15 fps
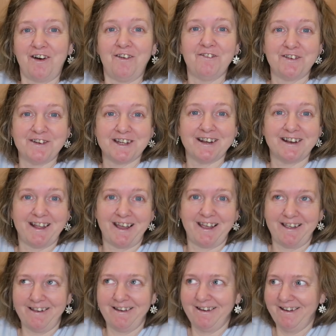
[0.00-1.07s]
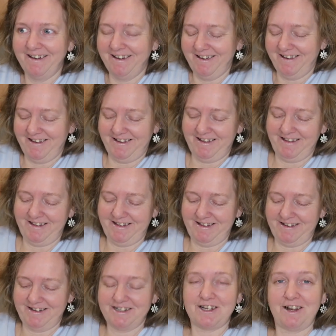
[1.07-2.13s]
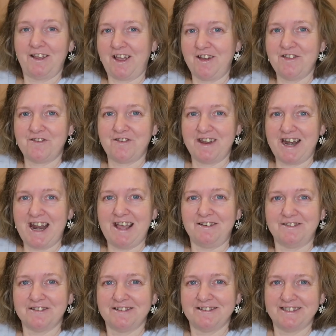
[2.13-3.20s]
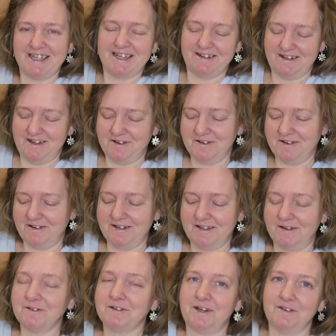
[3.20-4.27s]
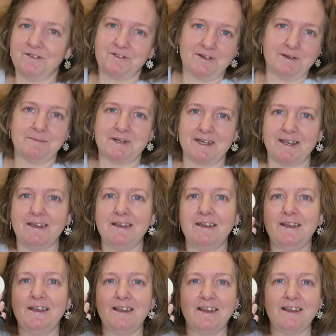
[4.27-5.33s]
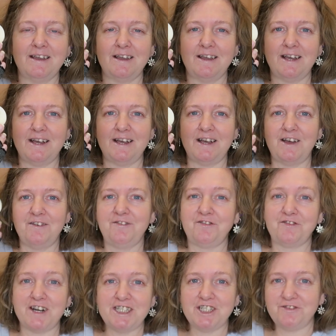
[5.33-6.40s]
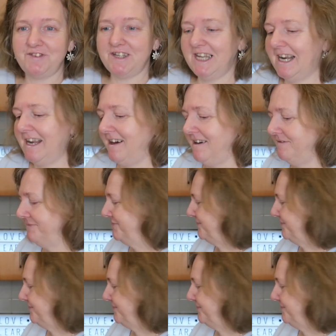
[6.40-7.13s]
confidently. Should I go through it now? Yeah, no, no, I'll go through it in a minute. A French vanilla.